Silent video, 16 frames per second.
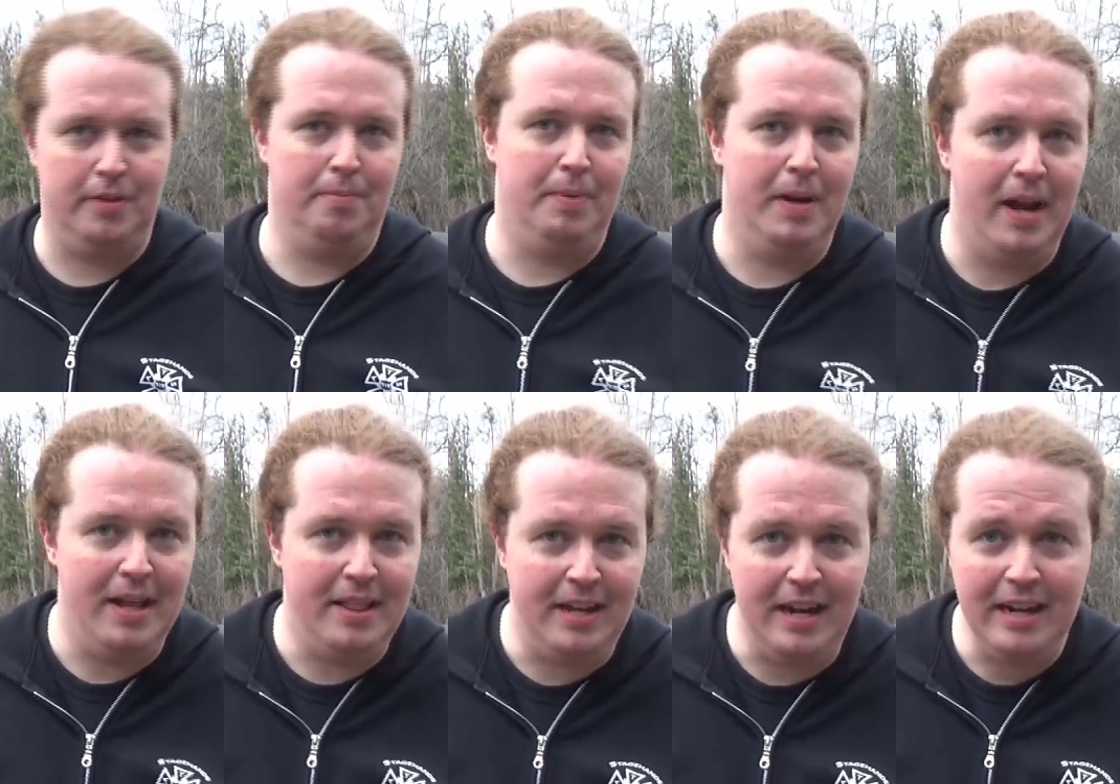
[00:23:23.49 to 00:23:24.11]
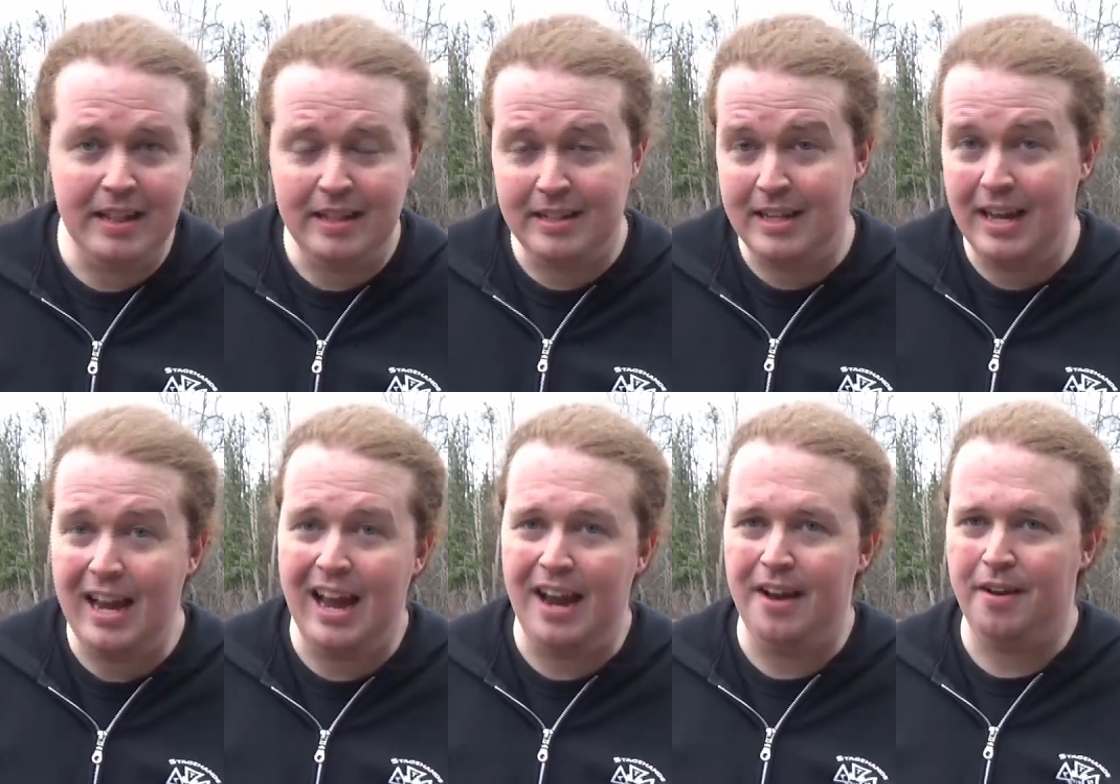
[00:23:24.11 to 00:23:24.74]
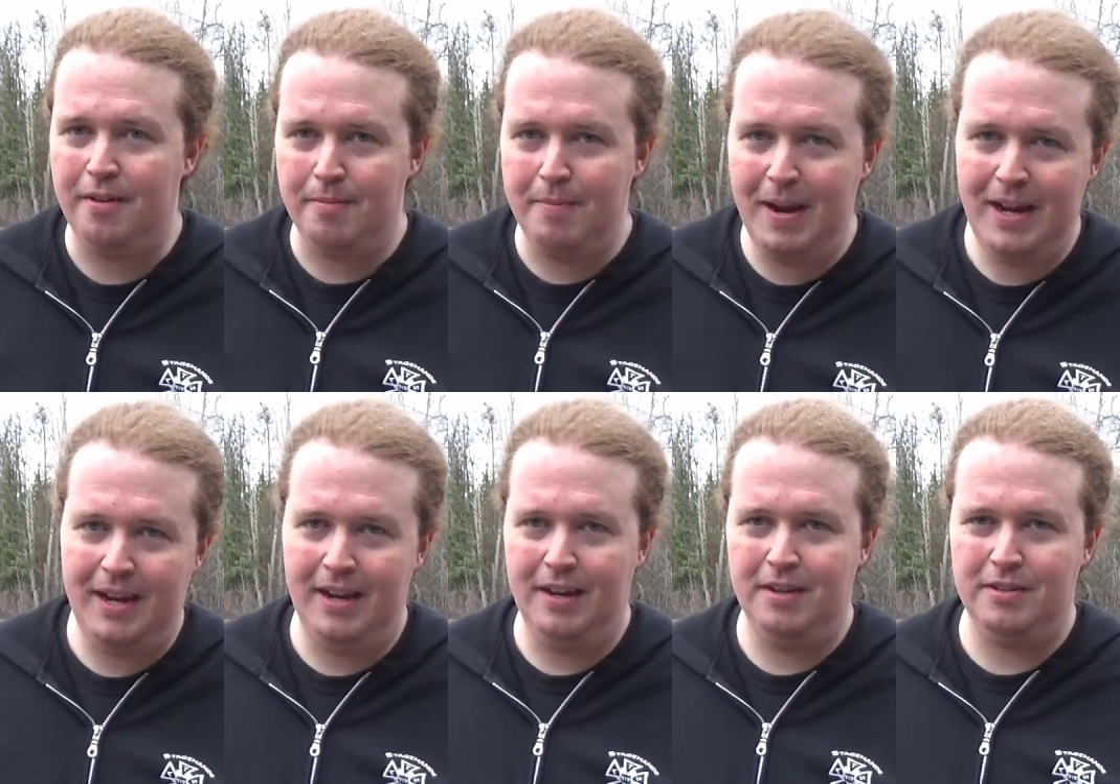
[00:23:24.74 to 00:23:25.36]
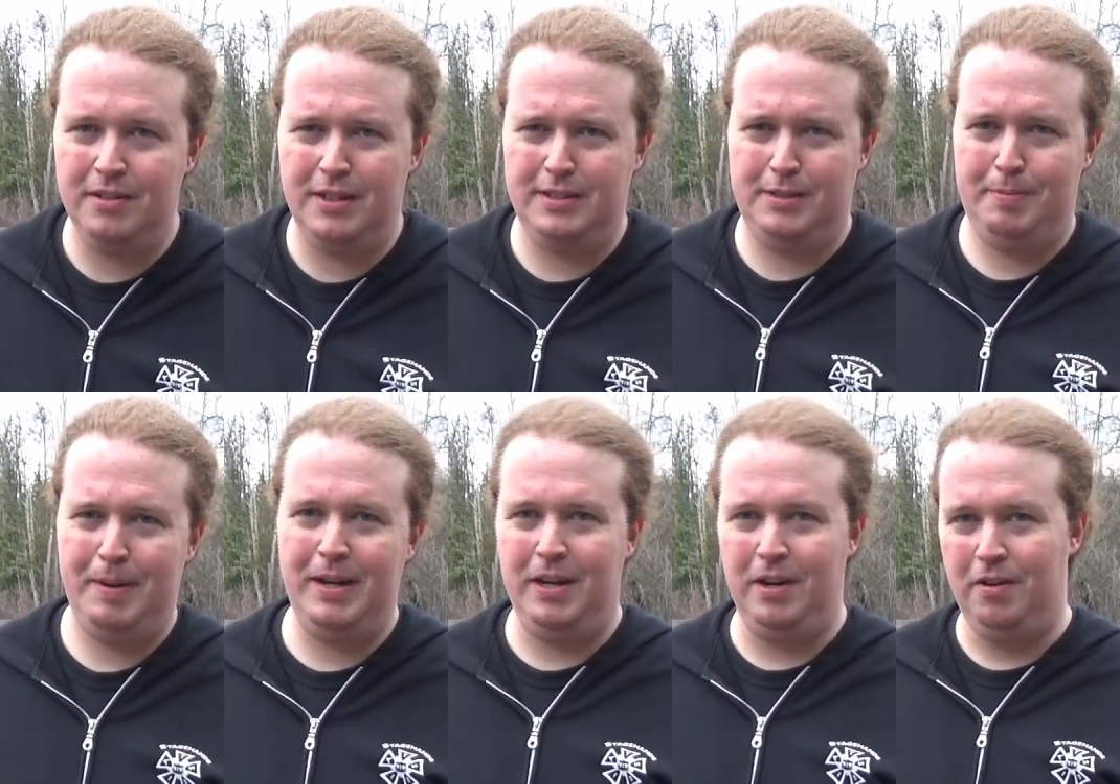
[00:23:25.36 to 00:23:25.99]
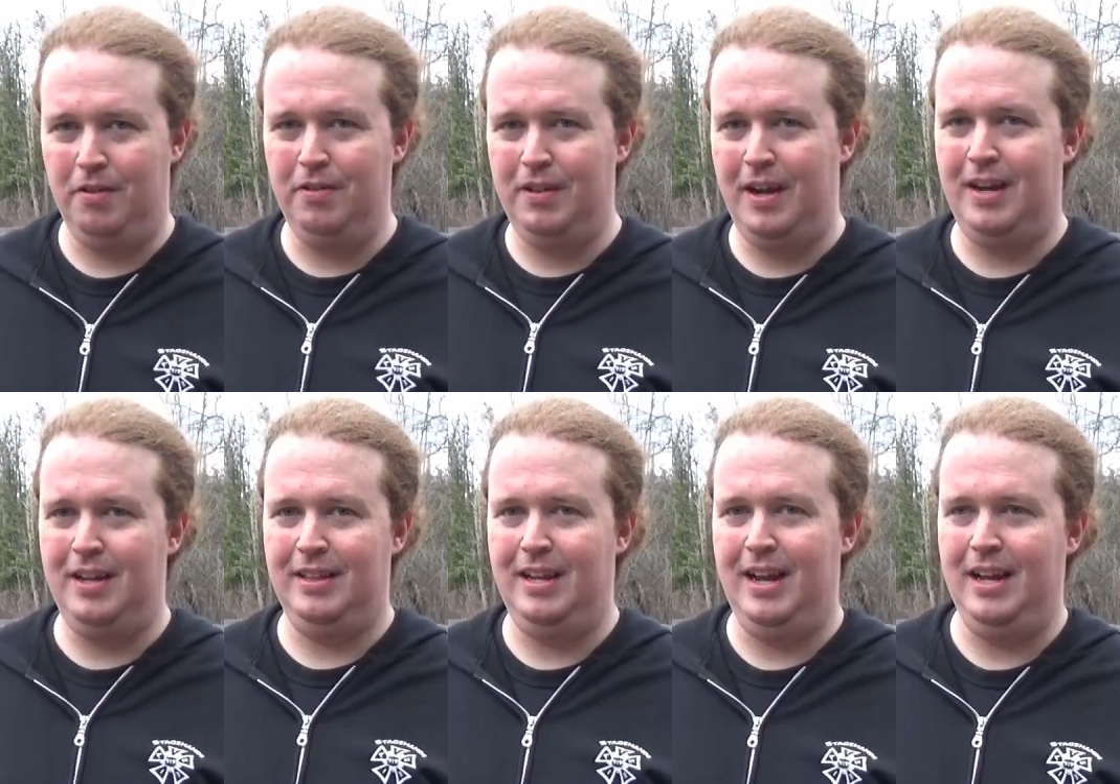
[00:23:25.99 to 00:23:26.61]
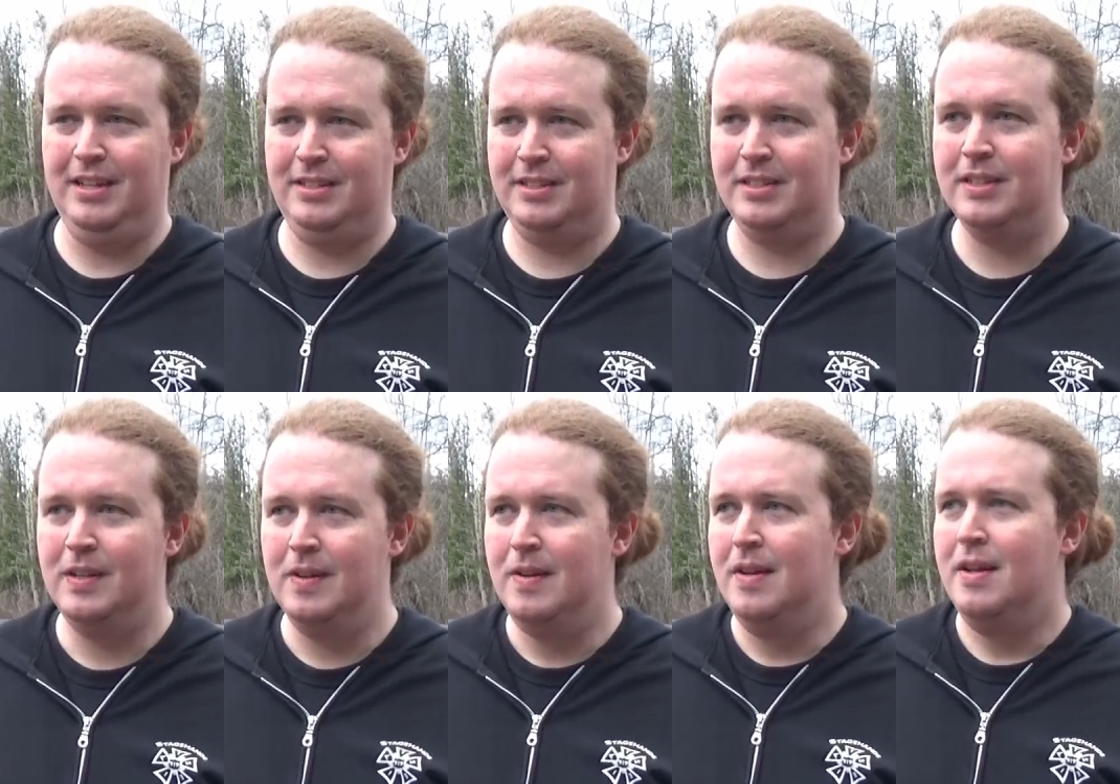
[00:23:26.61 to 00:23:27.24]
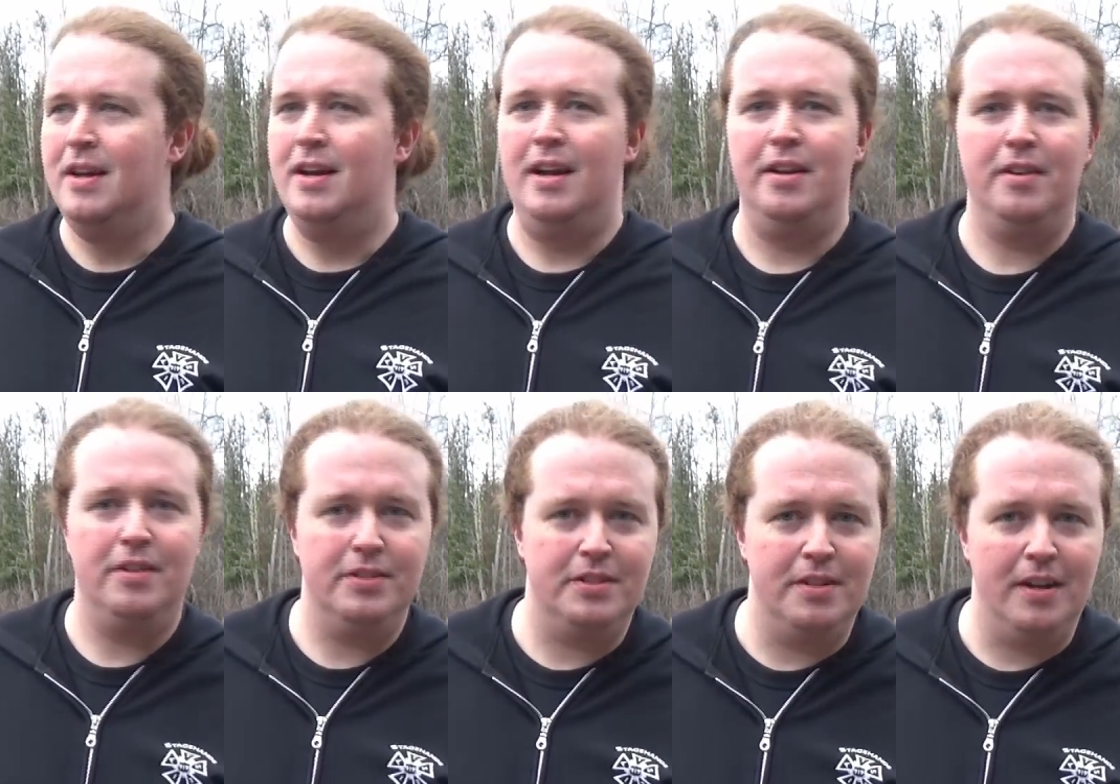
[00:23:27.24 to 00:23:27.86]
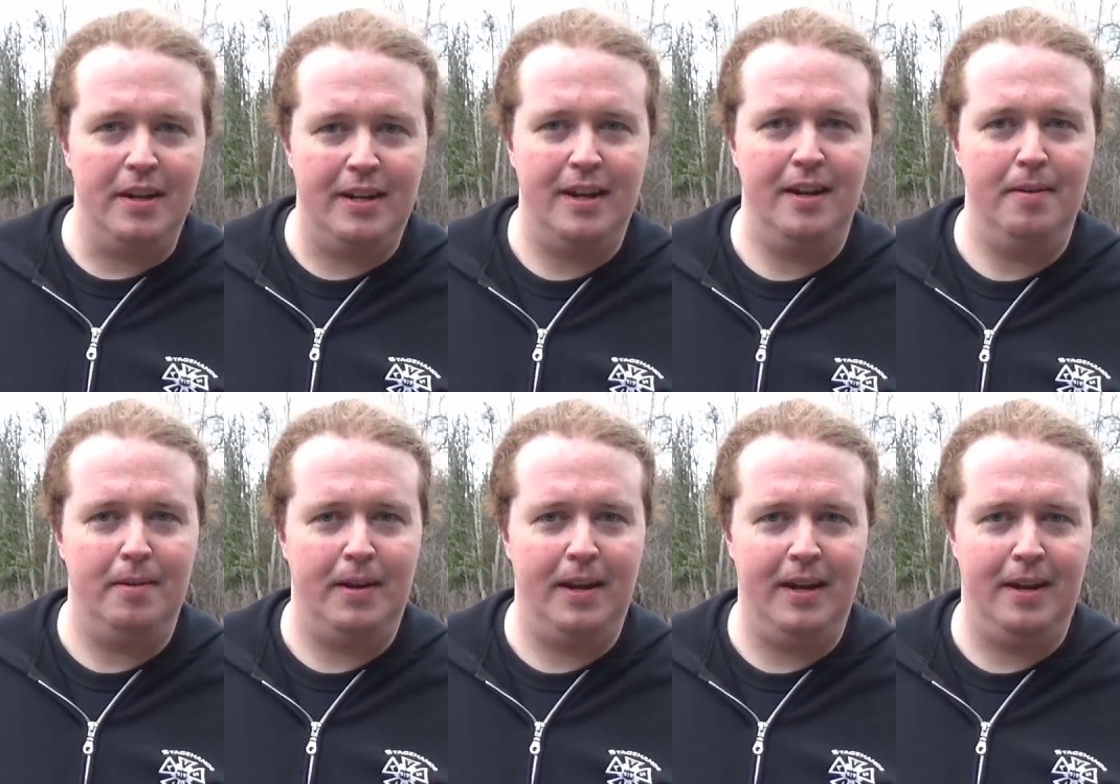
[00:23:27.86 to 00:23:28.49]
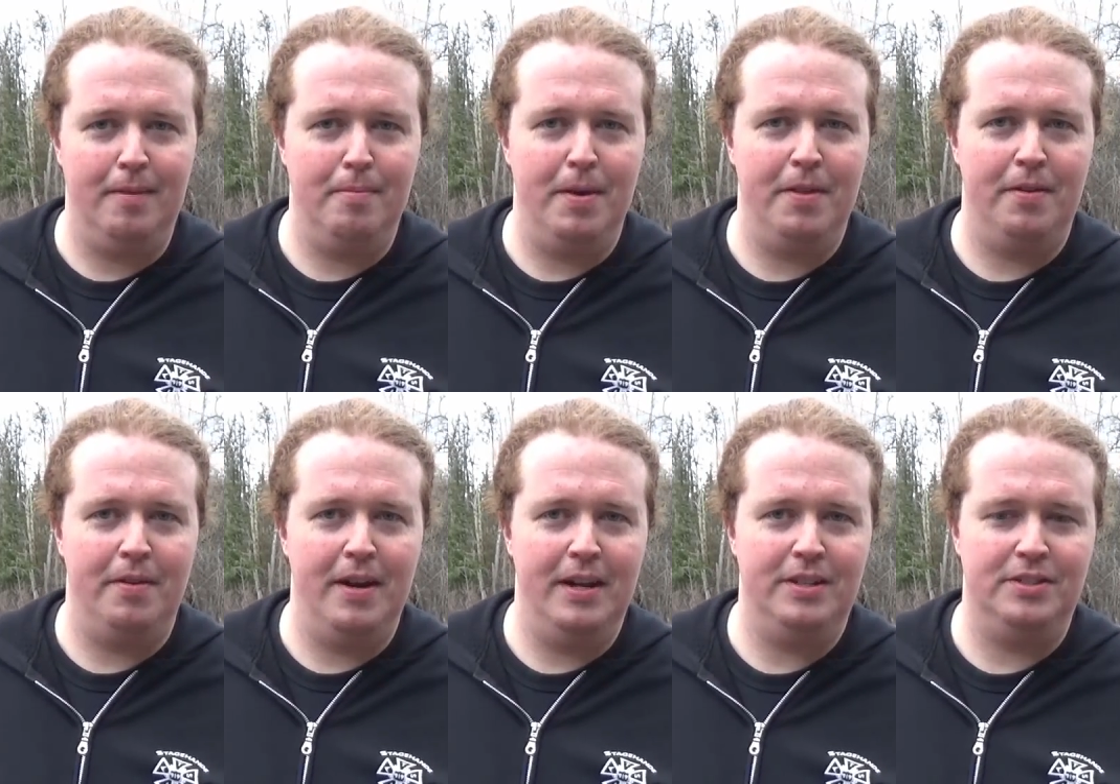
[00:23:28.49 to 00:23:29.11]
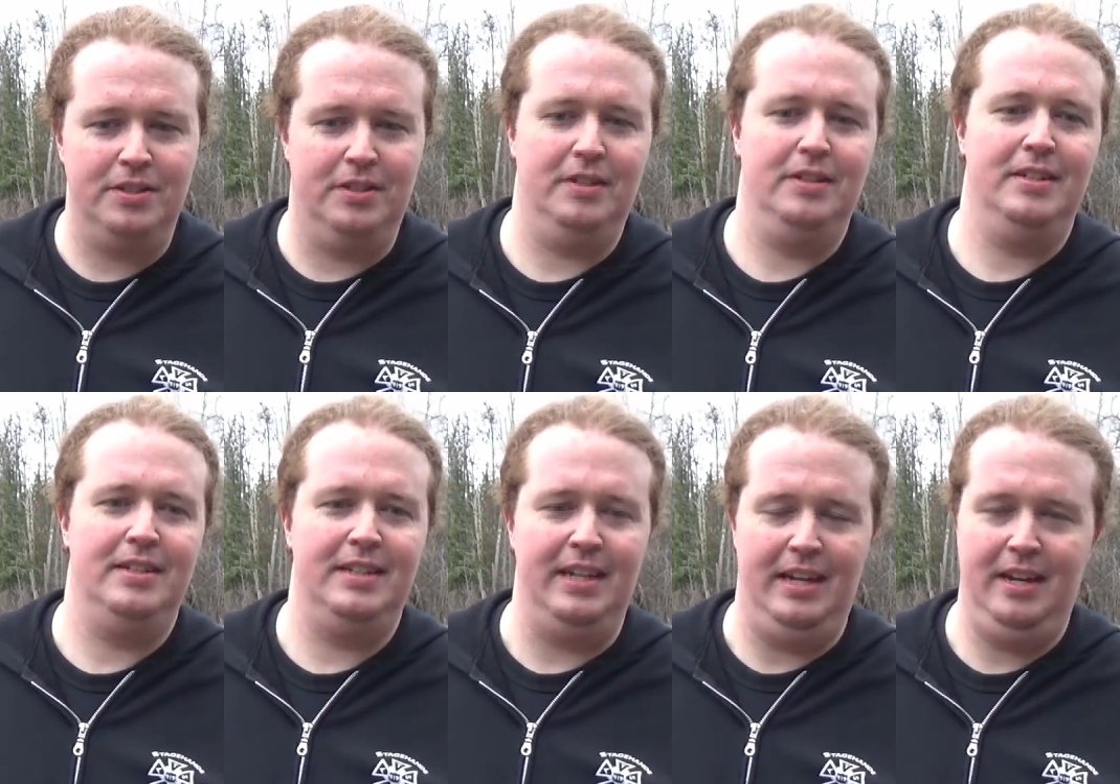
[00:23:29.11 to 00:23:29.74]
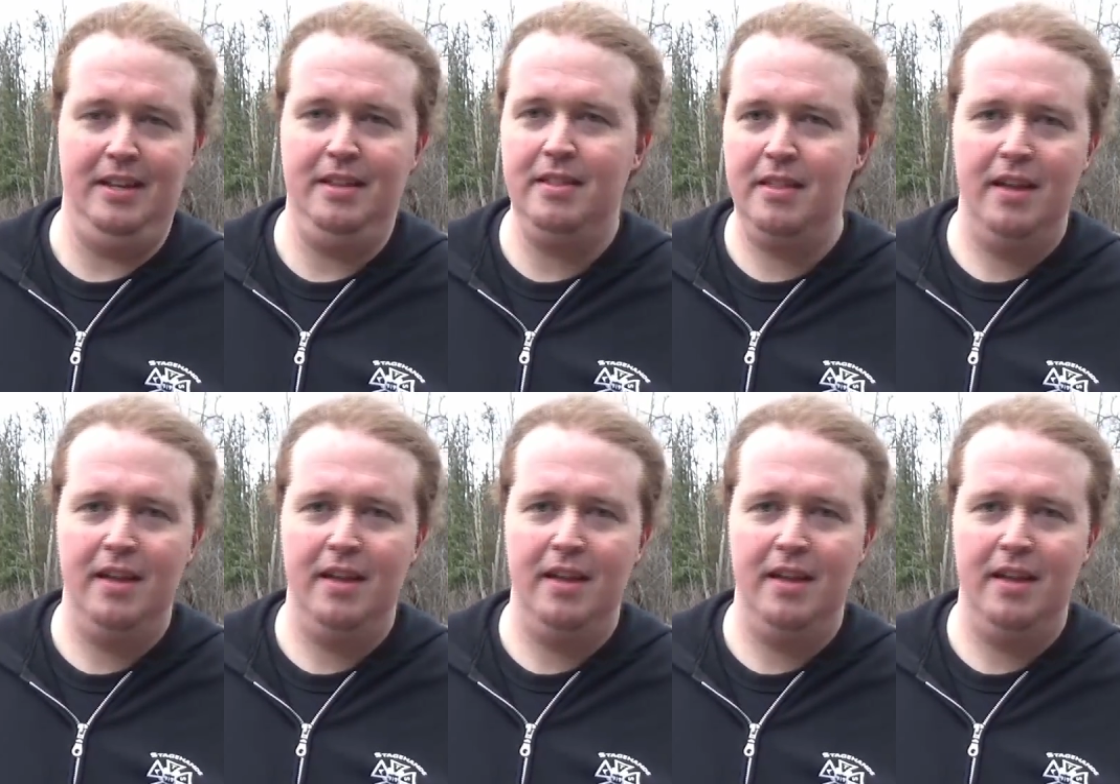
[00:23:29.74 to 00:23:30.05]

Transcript: But at the end of the day, you're spending a whole lot less, and you're also not kicking Mother Nature in the teeth.